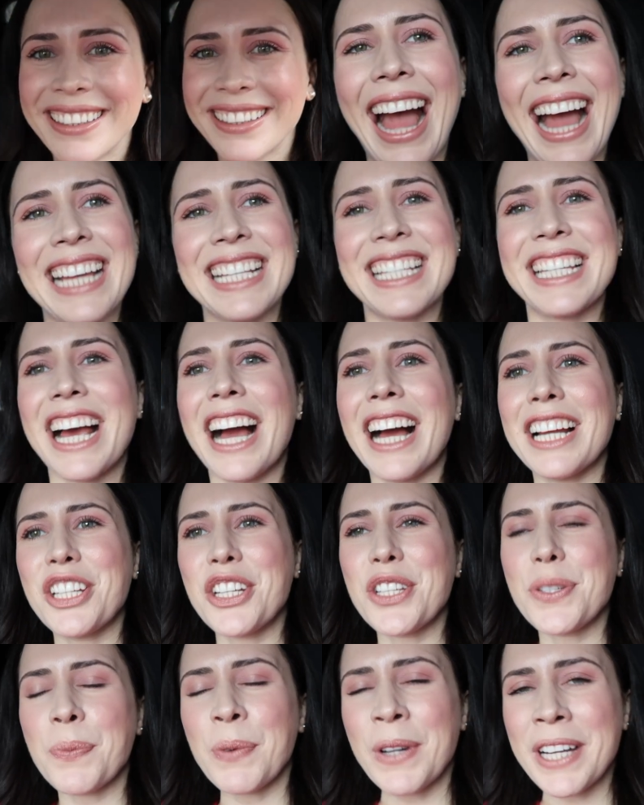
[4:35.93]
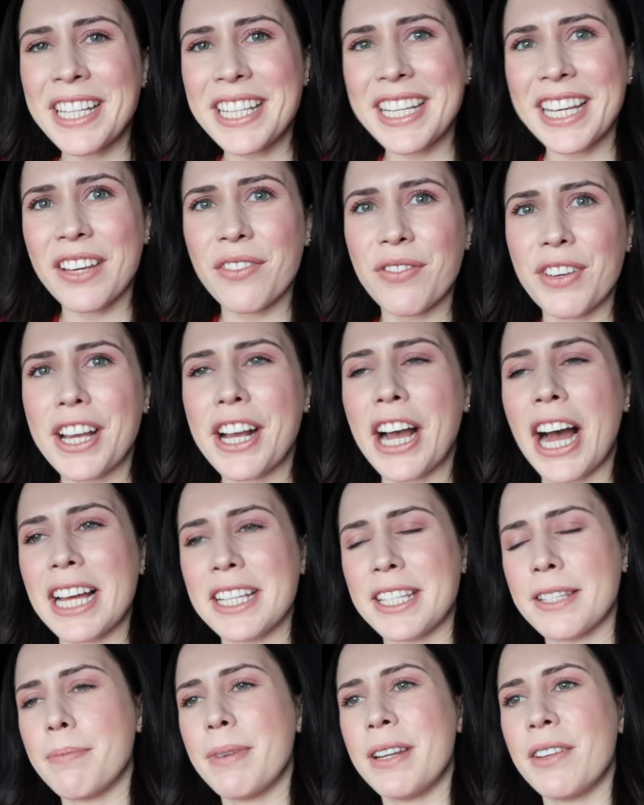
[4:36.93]
And I just wanted to give you
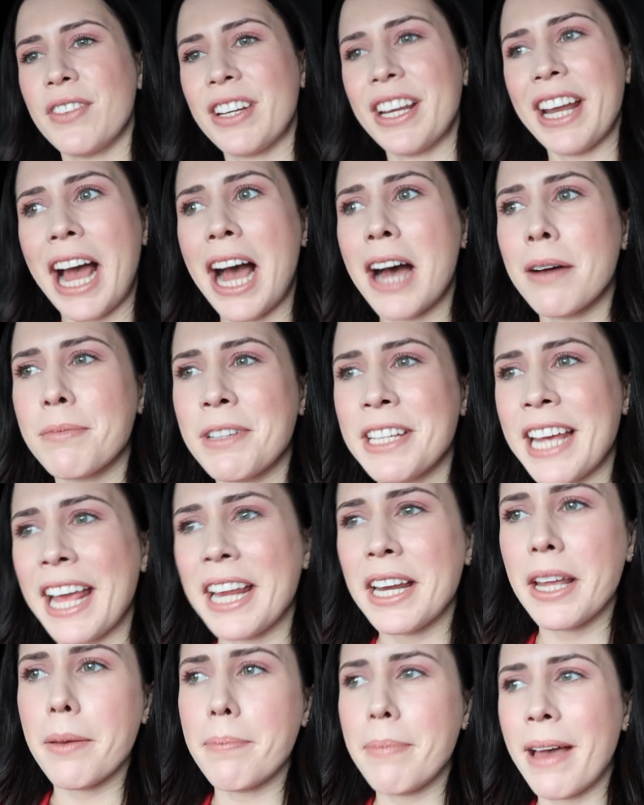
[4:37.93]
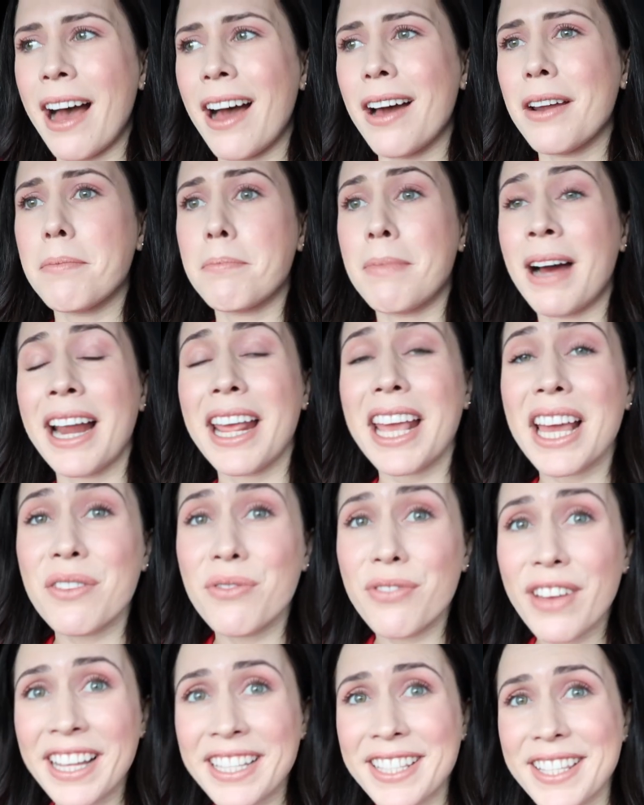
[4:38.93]
guys a bit of an update about my
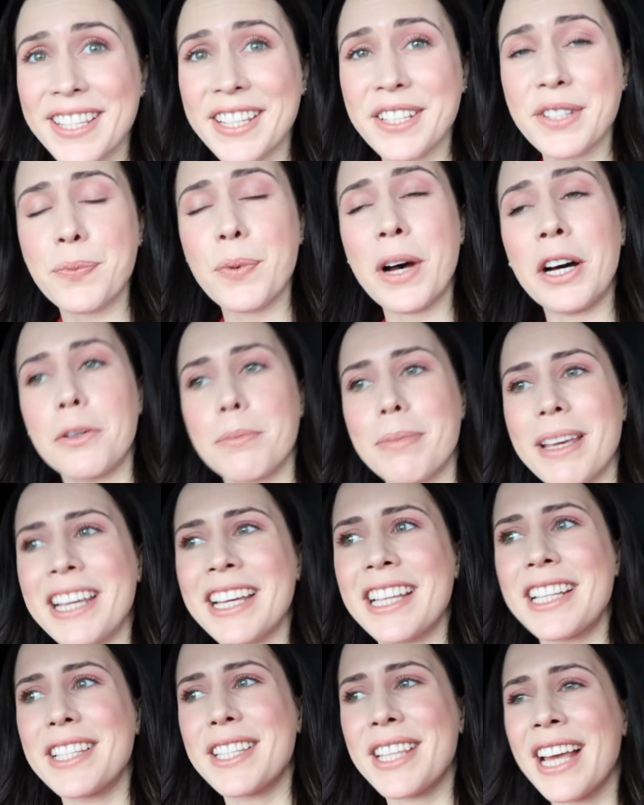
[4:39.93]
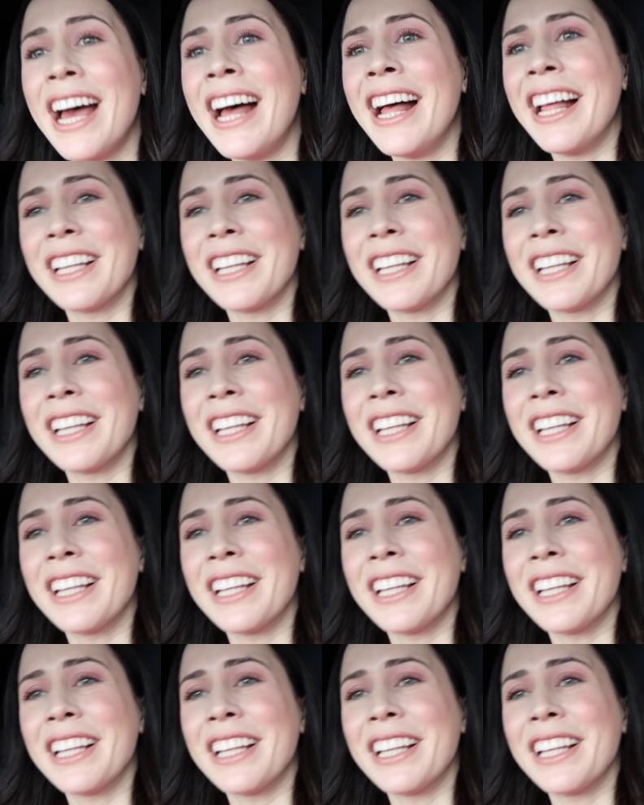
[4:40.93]
events as well, because